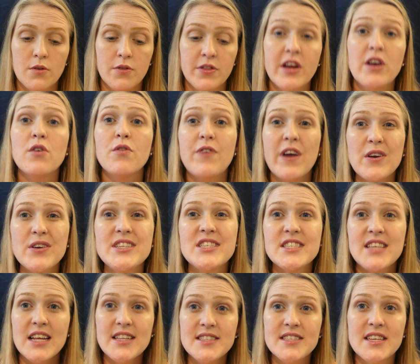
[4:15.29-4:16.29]
they're very
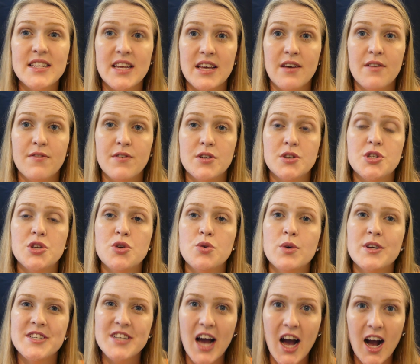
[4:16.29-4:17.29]
sensitive
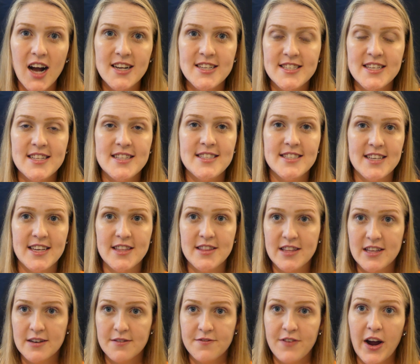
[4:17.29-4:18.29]
to toxins in
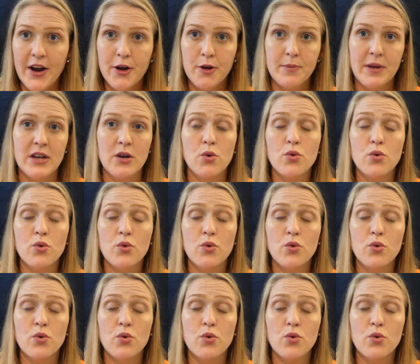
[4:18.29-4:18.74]
the environment